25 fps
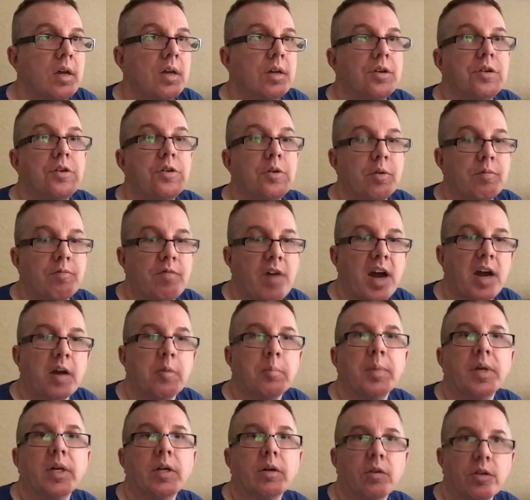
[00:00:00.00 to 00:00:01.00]
new
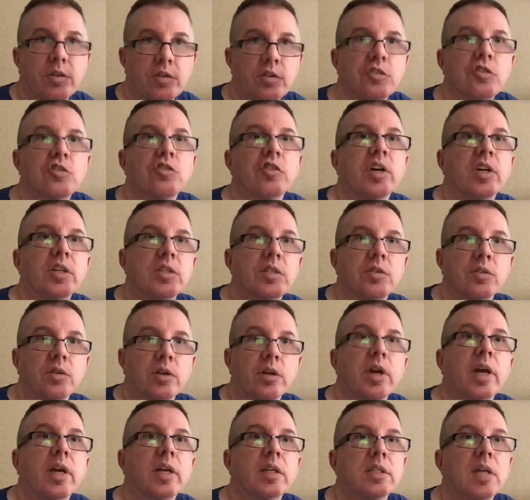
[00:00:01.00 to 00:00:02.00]
environment or the stress or
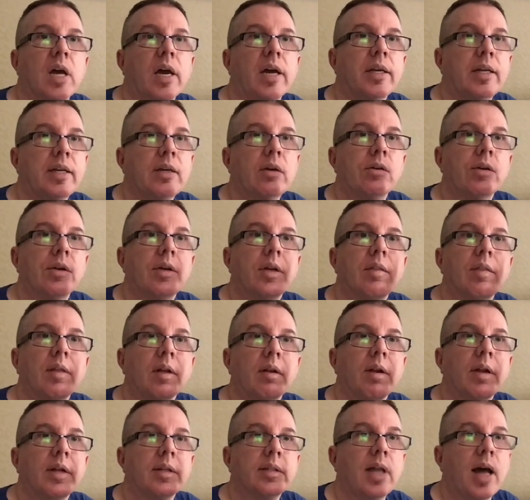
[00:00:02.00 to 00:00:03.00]
anxiety or anything
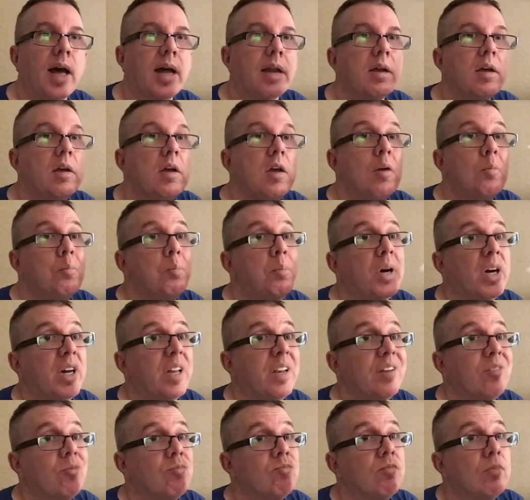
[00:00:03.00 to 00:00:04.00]
like that. But
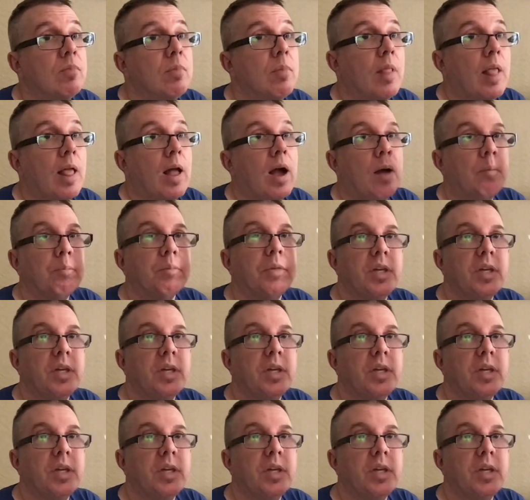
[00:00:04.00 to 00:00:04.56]
I